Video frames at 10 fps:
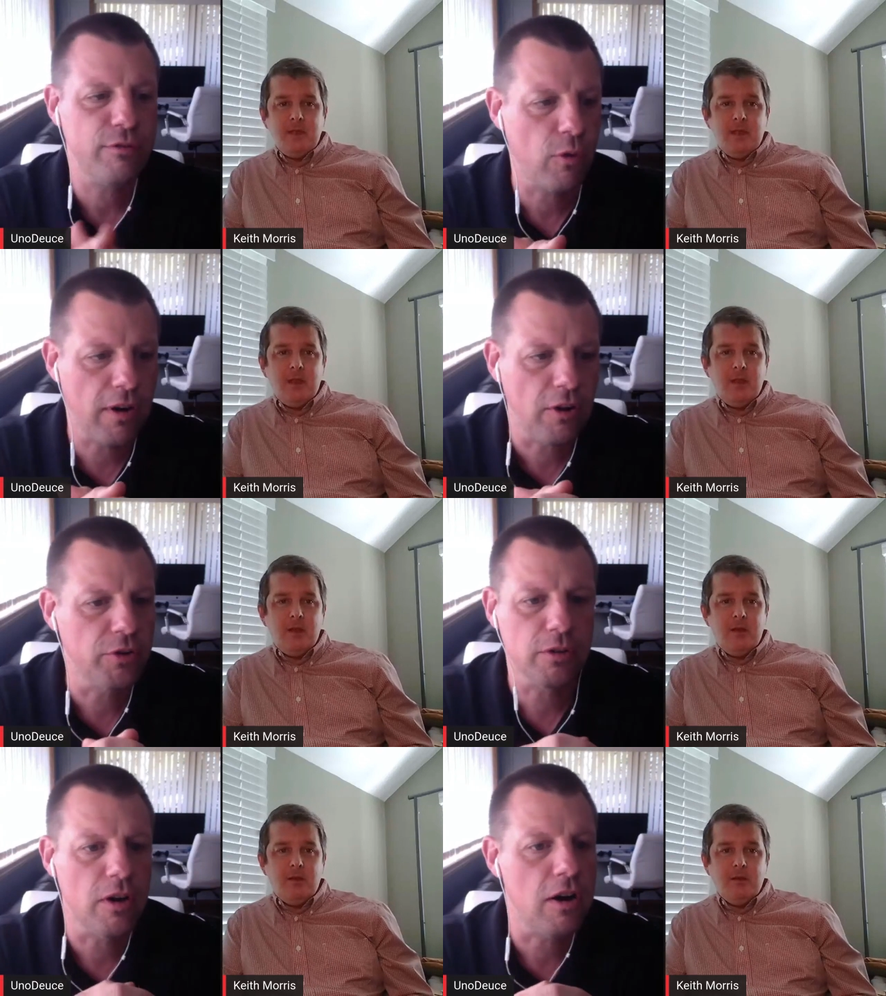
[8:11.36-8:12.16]
Speaker 1: for
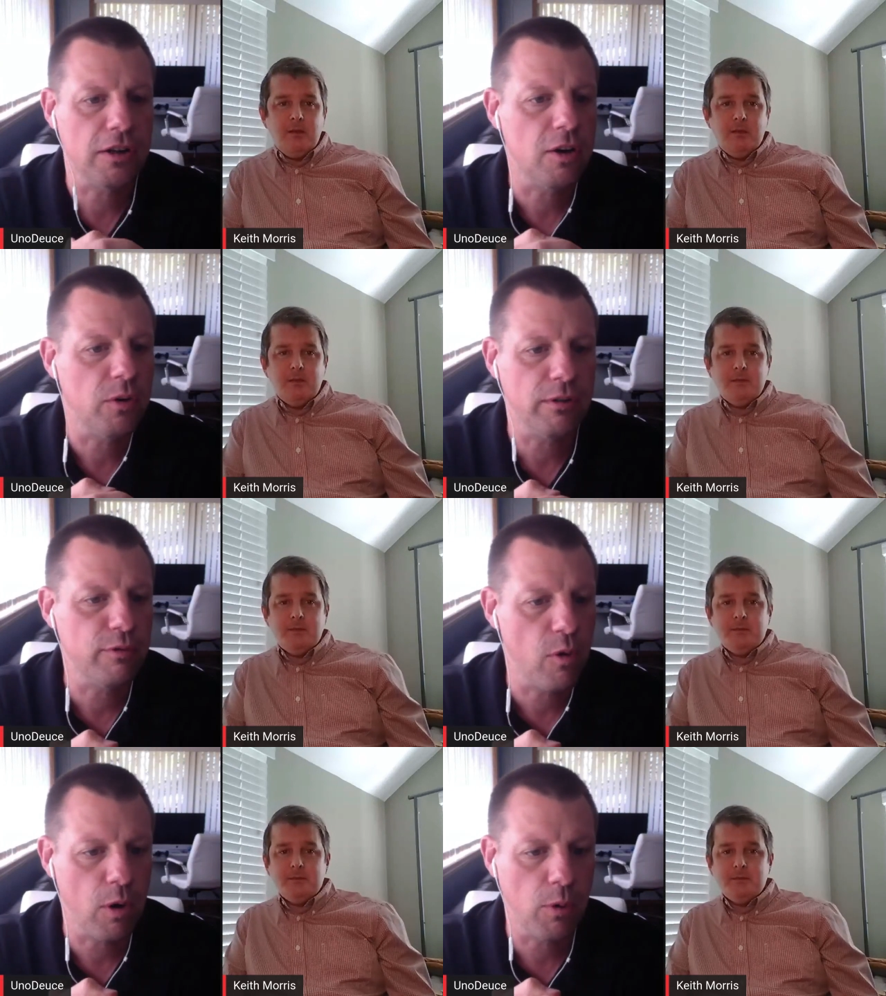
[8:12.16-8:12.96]
elder law going
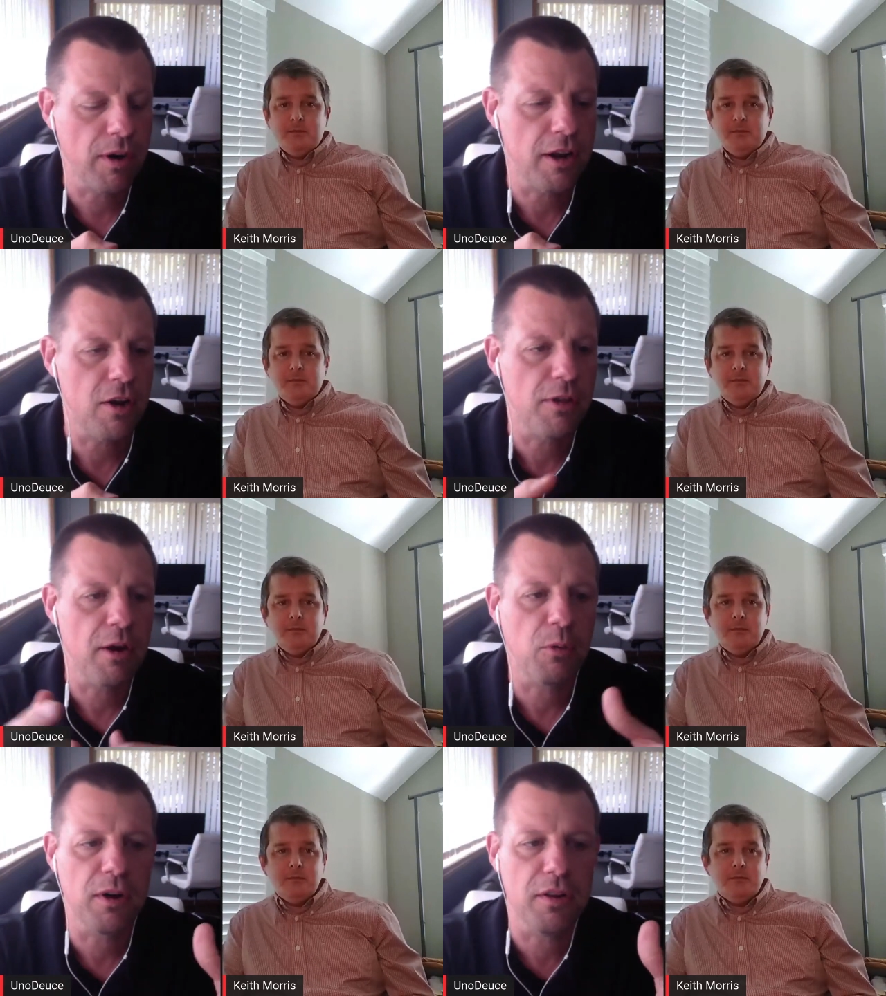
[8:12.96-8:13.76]
forward? I know that
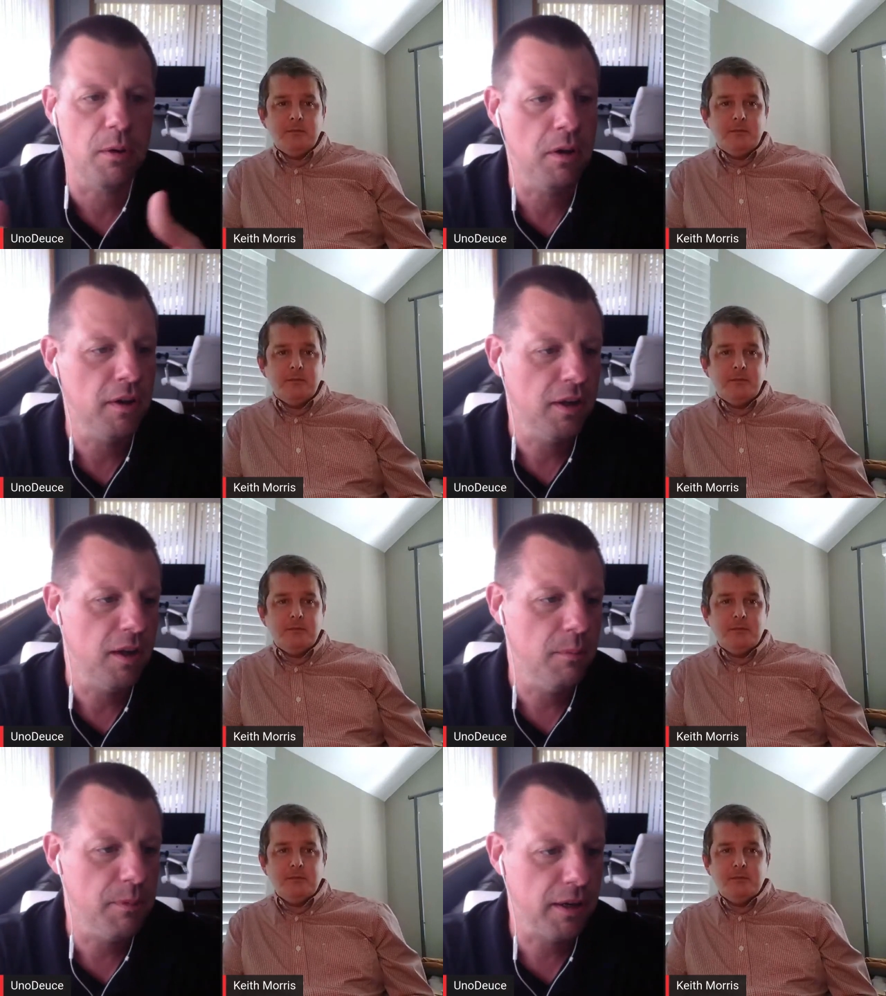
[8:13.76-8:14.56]
we're in the
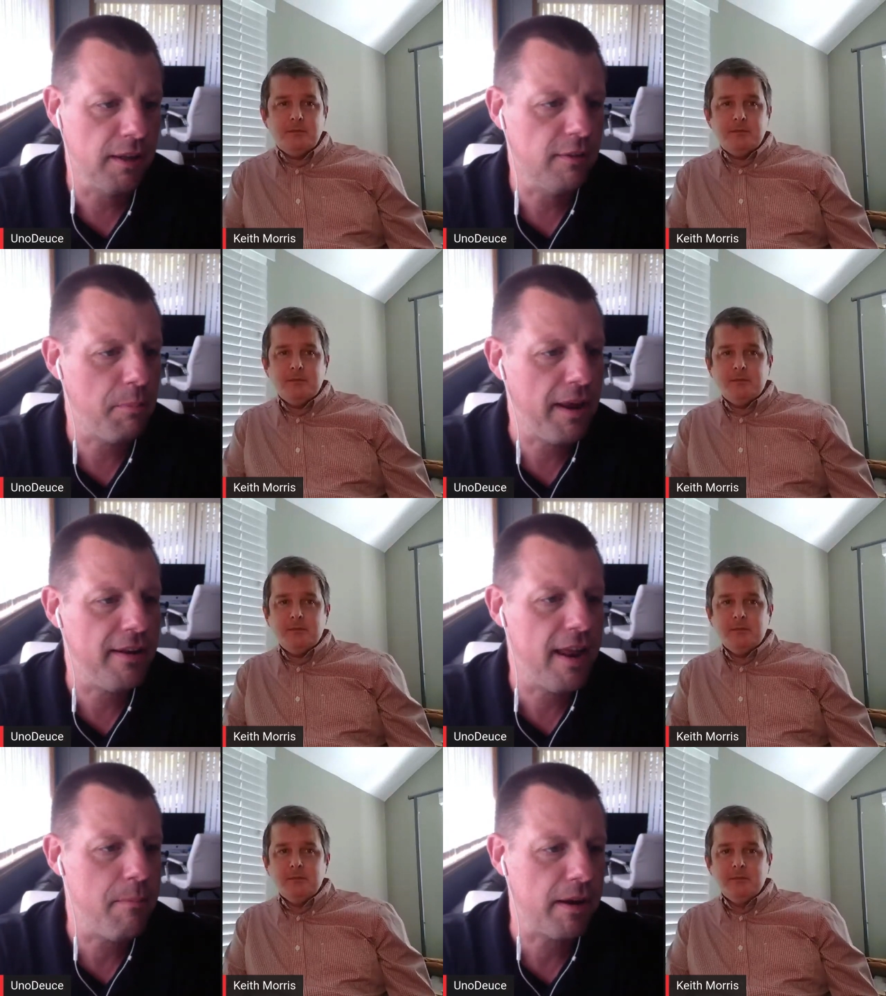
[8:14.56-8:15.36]
middle of a
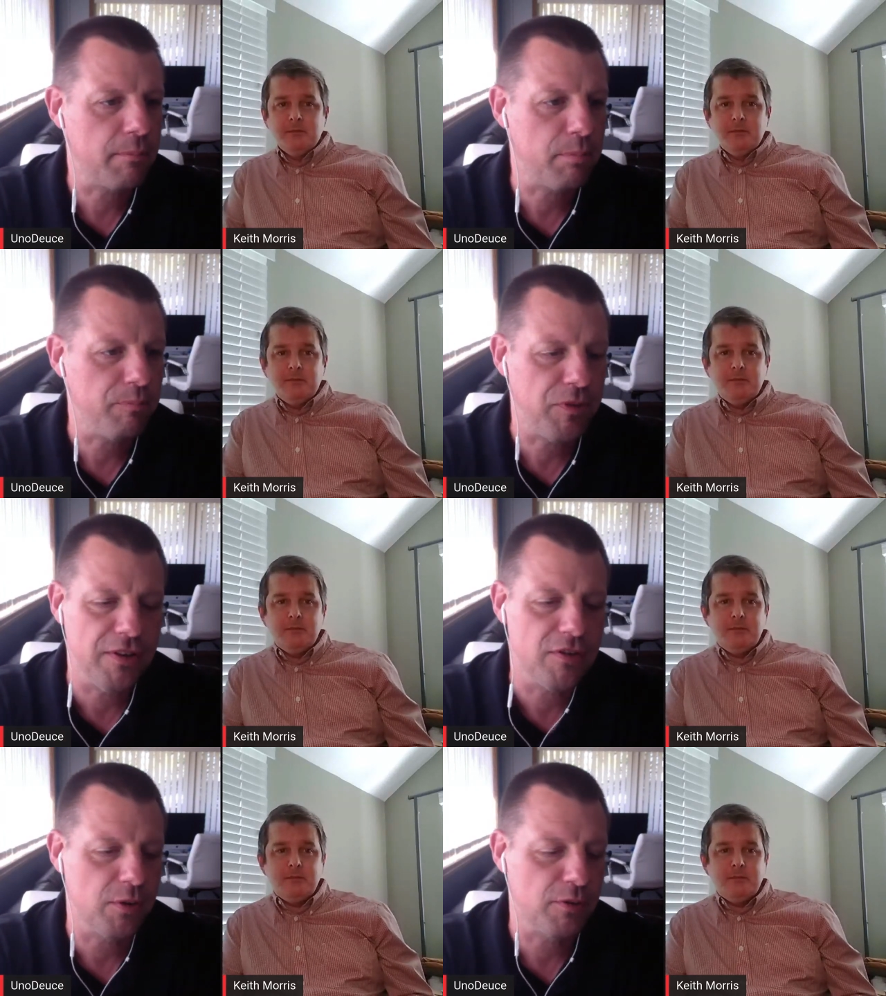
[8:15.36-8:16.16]
pandemic,
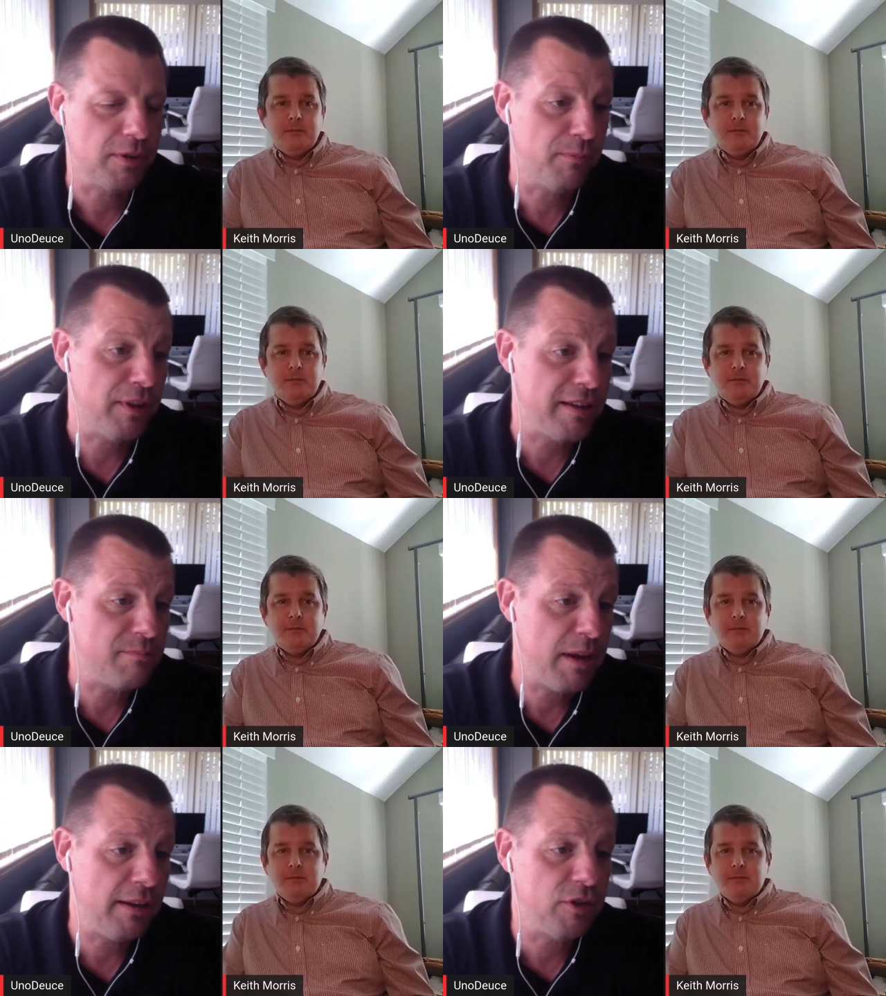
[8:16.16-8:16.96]
and so some things
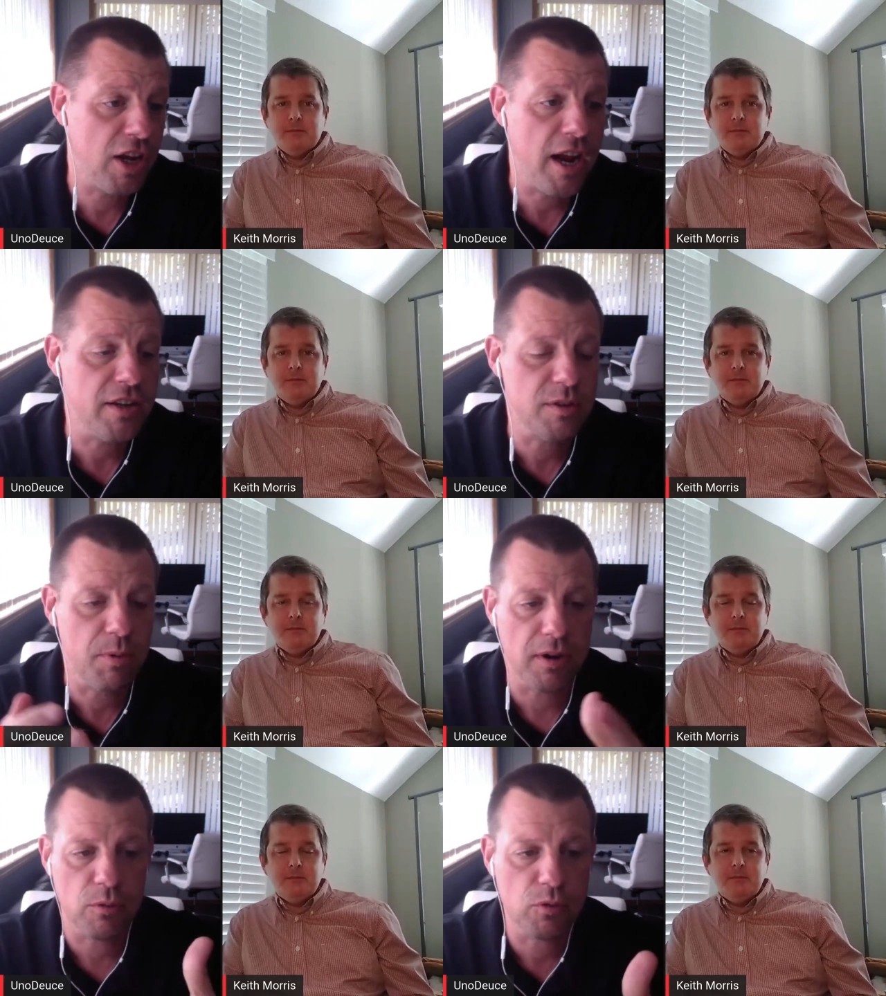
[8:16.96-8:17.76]
may have changed.
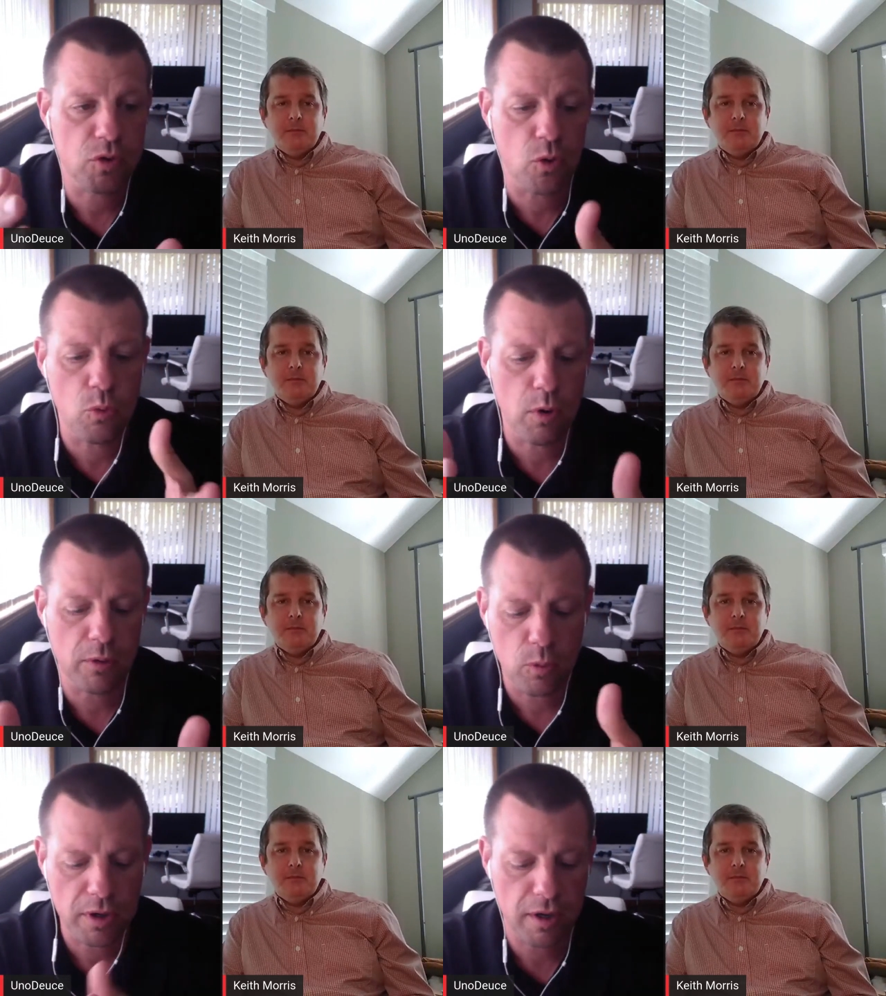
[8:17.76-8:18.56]
But so
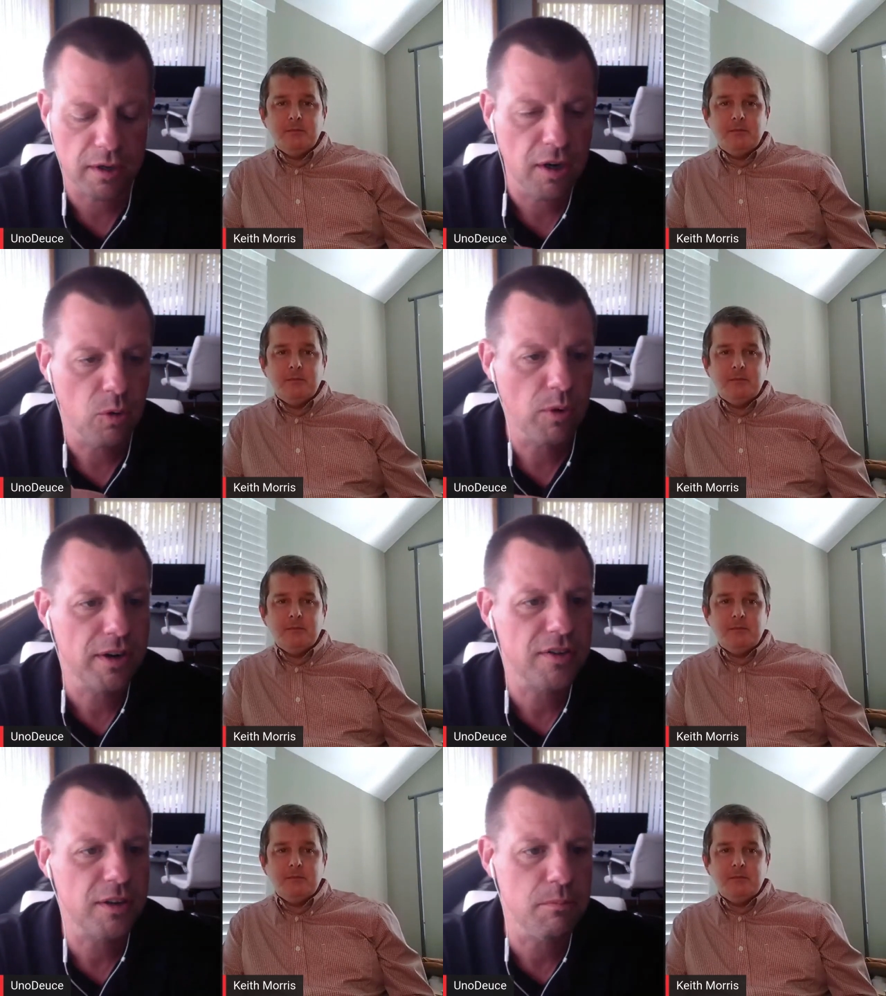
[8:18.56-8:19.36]
what? What are what
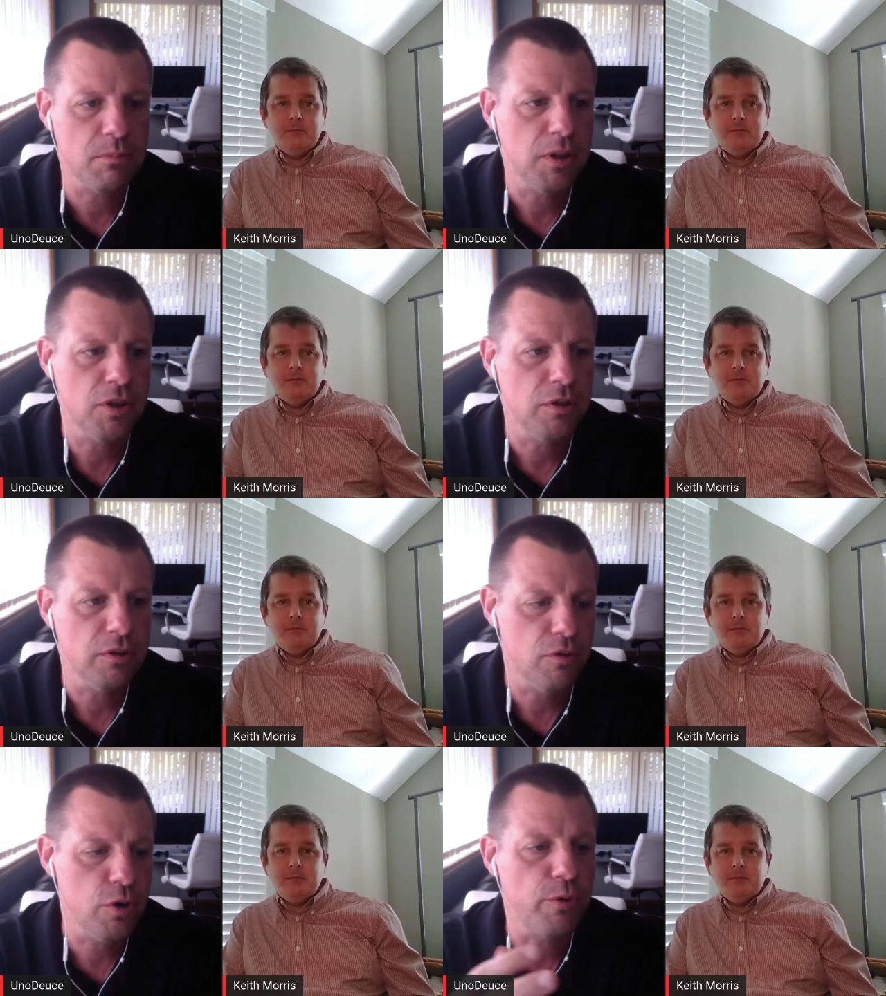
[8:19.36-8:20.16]
are some
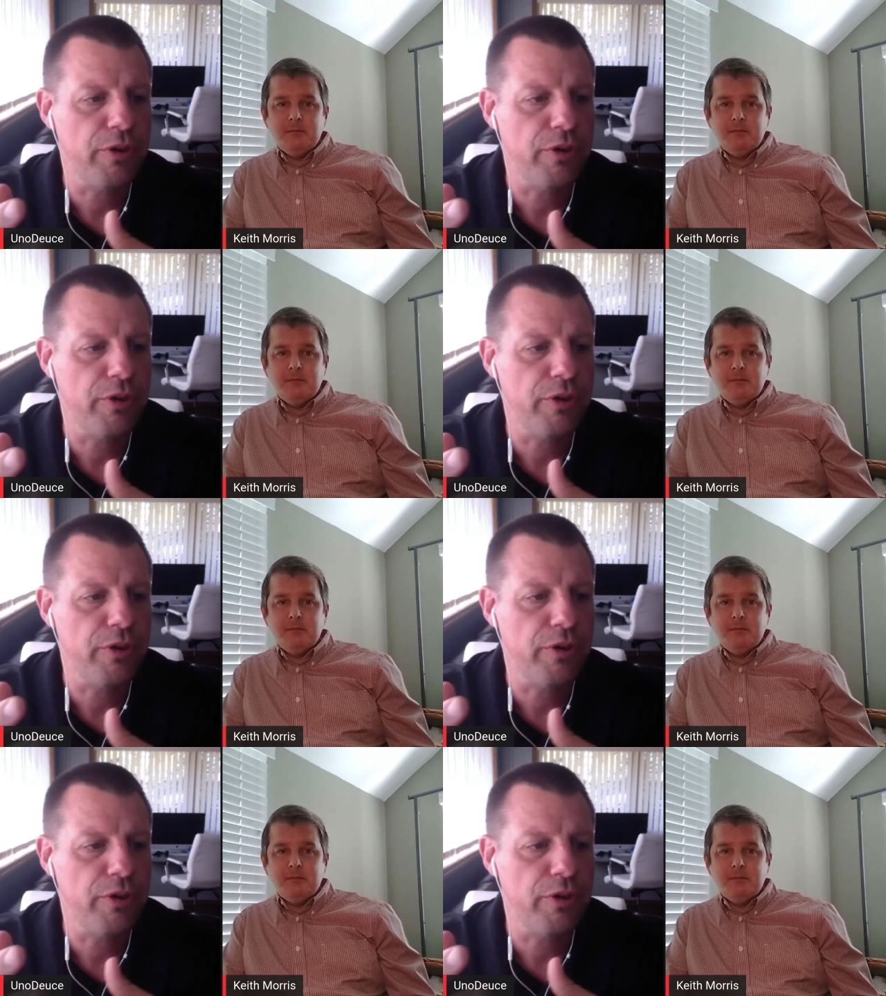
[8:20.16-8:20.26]
new